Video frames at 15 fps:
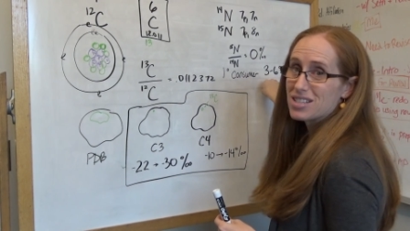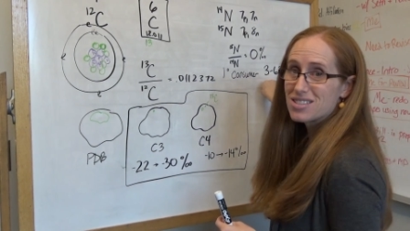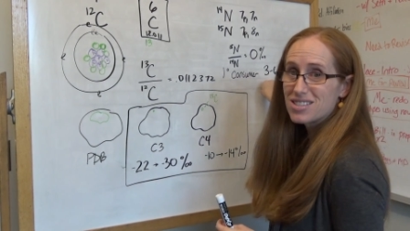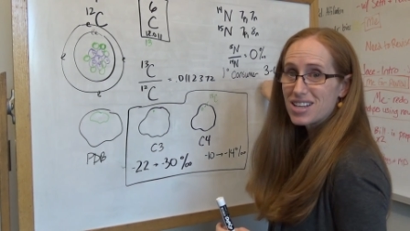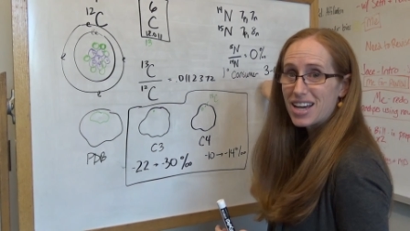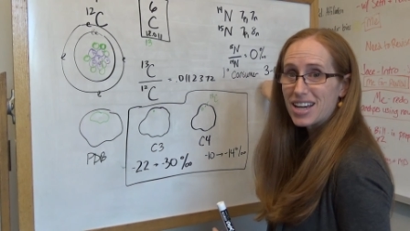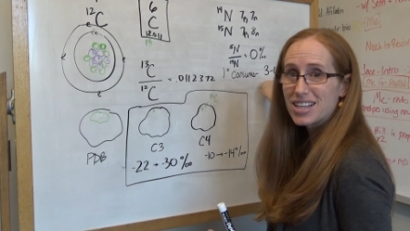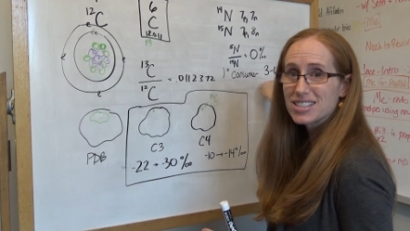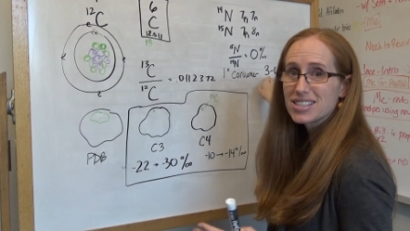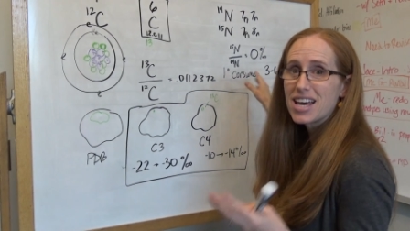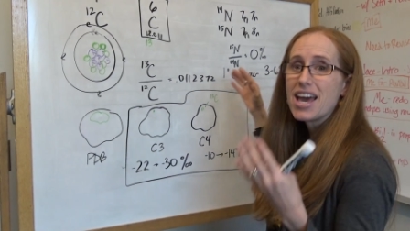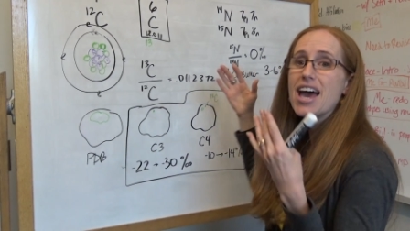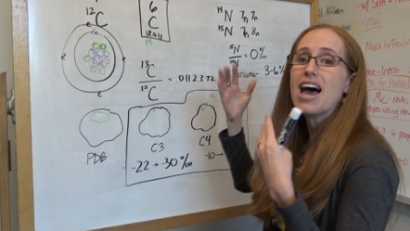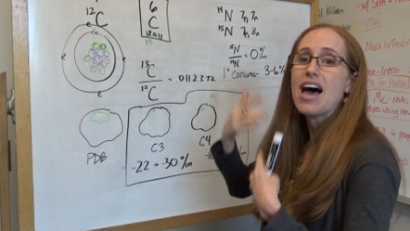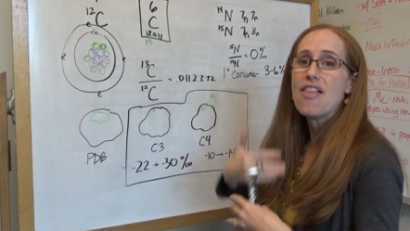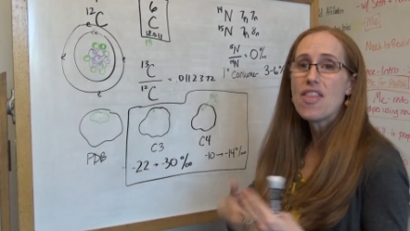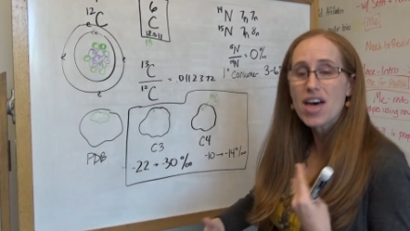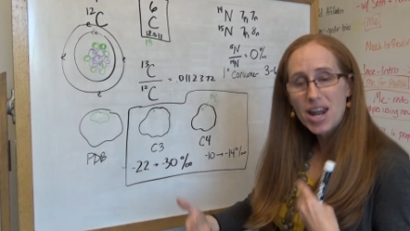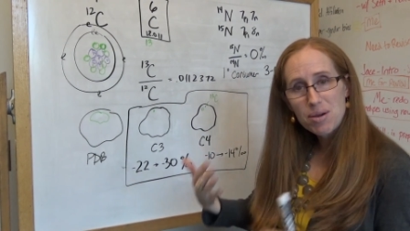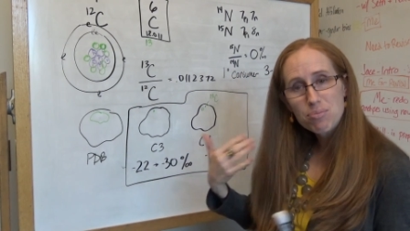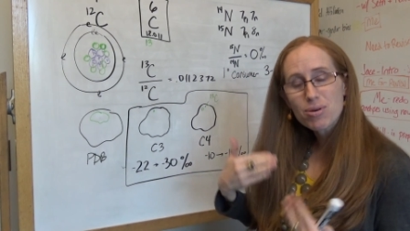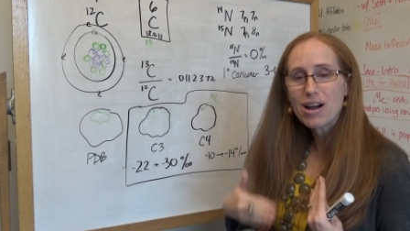to 6, and
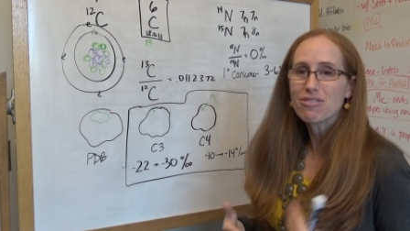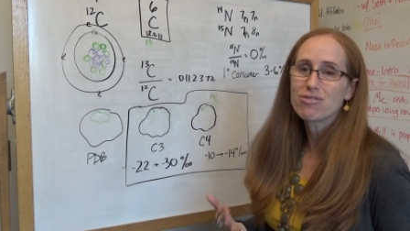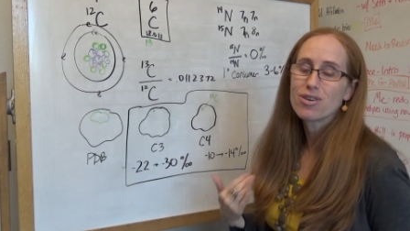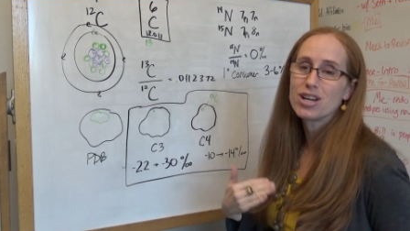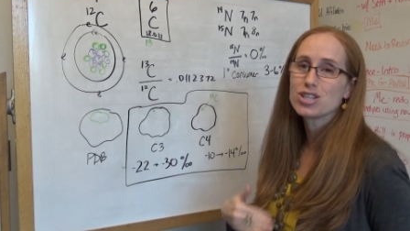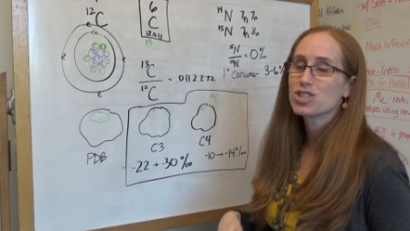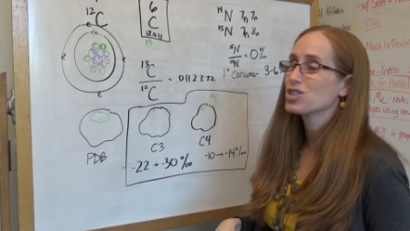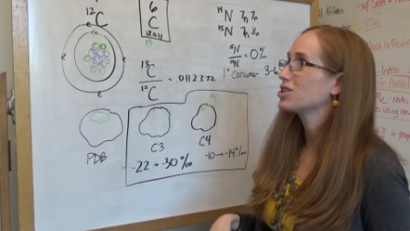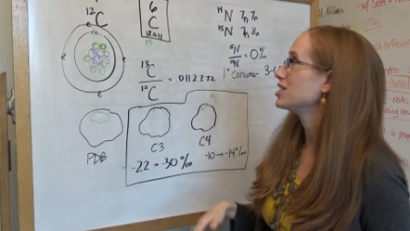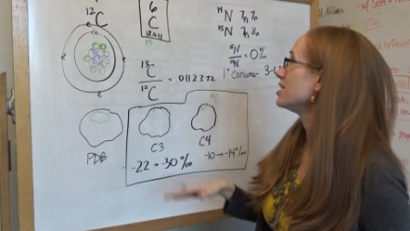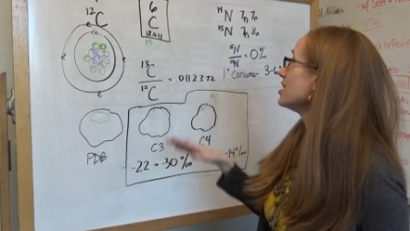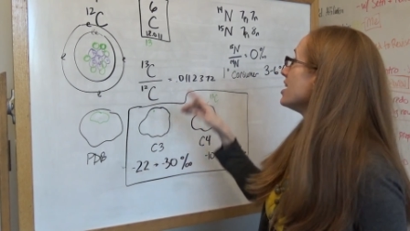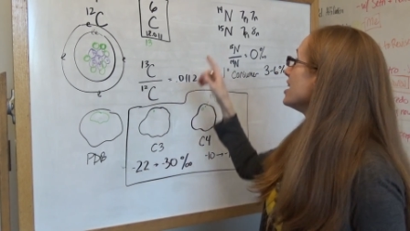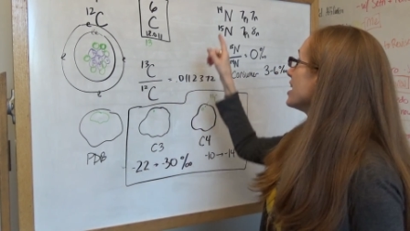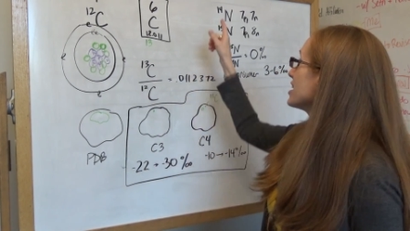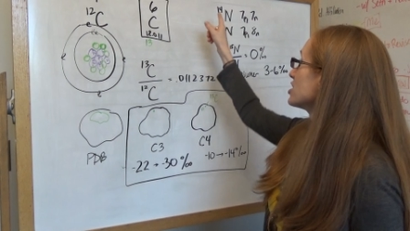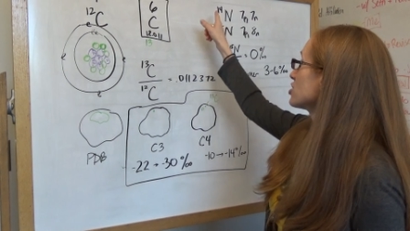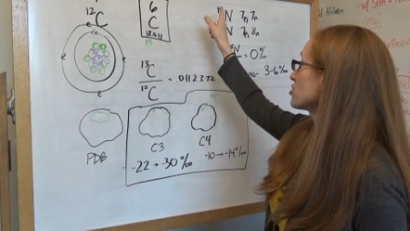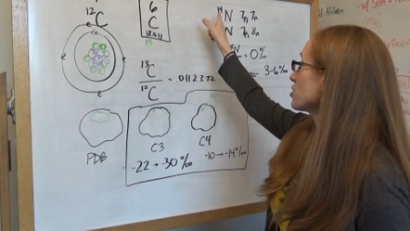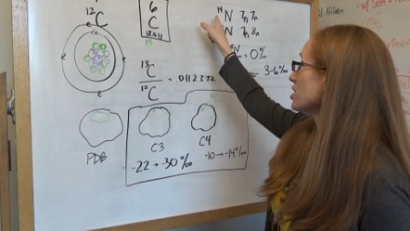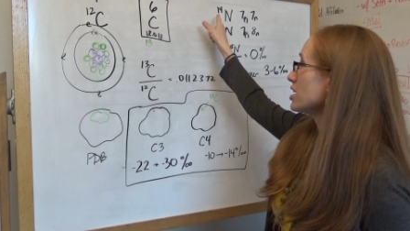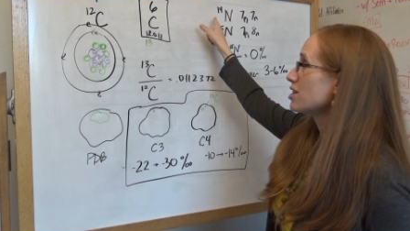then I'm preferentially
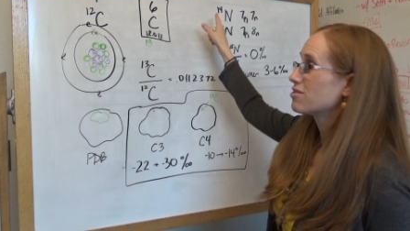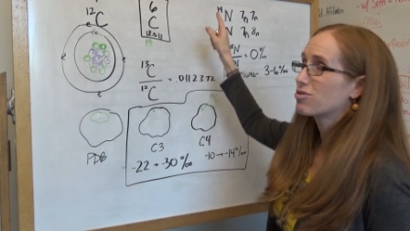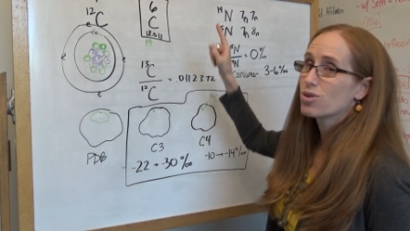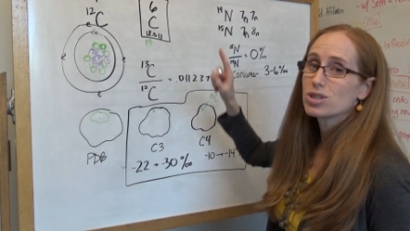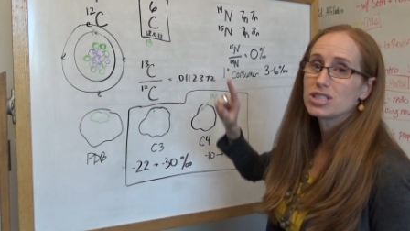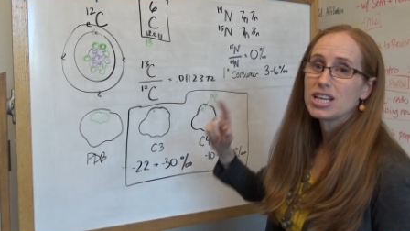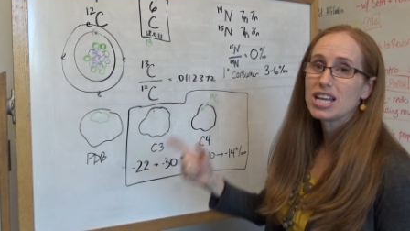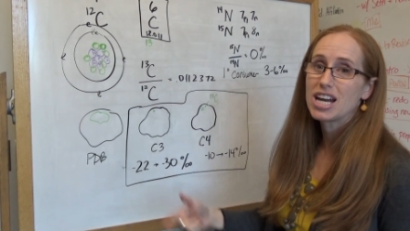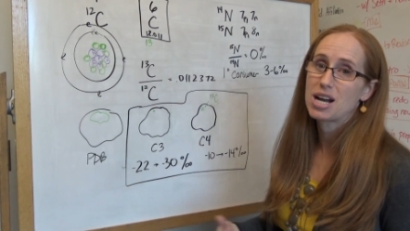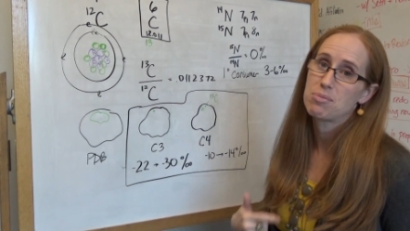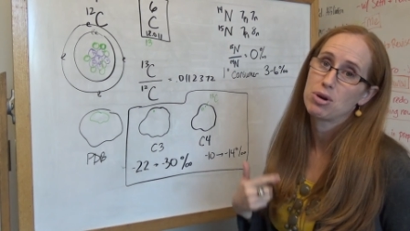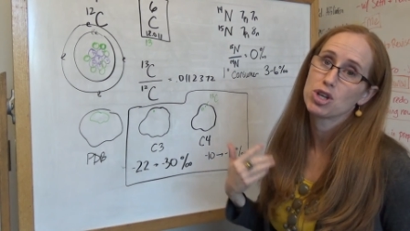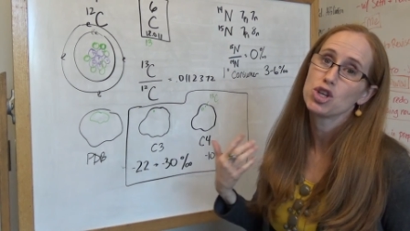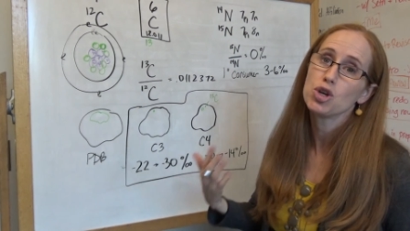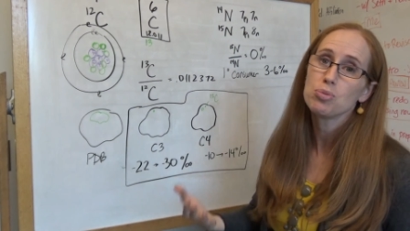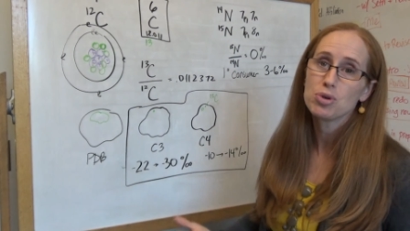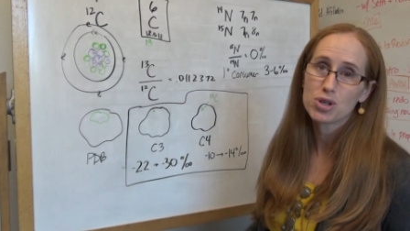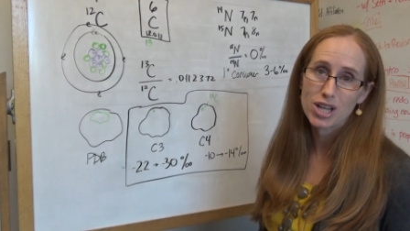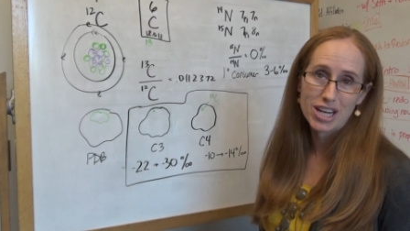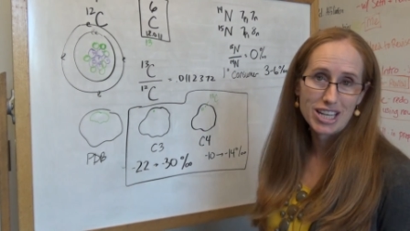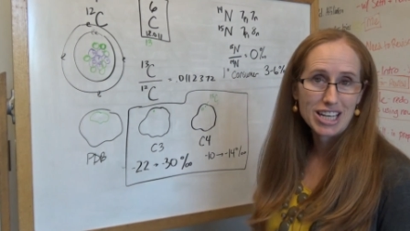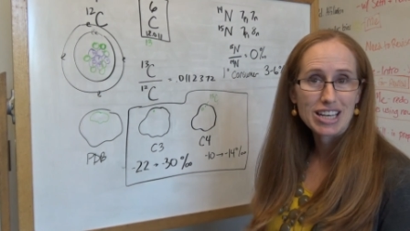excreting the 14, and I'm
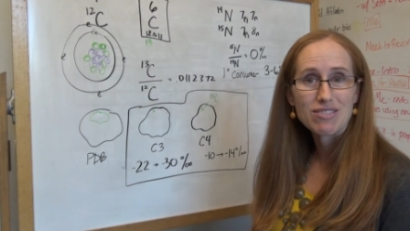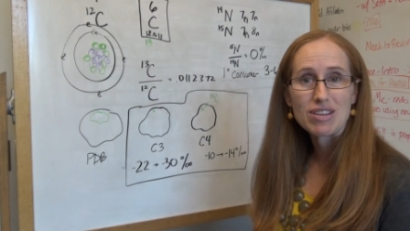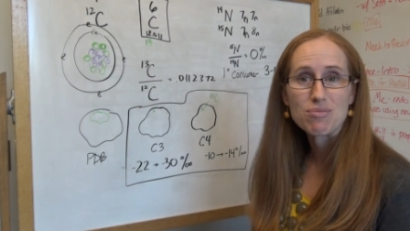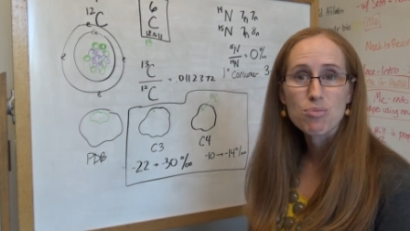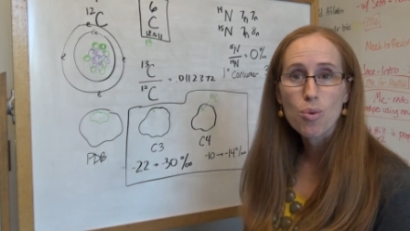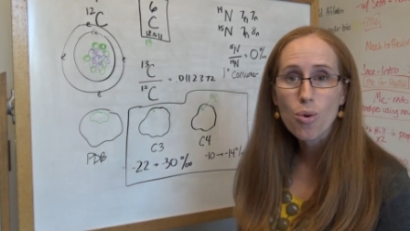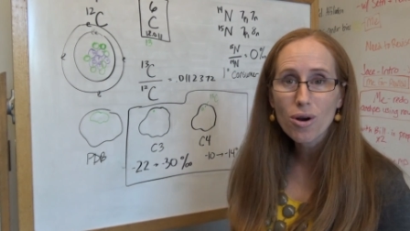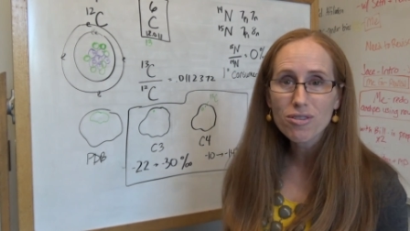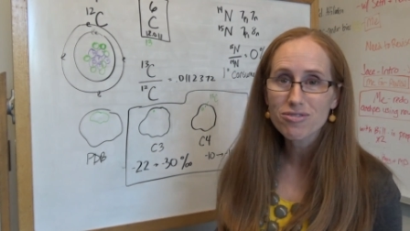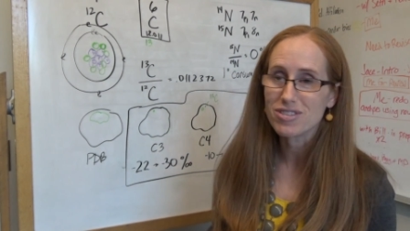accumulating even more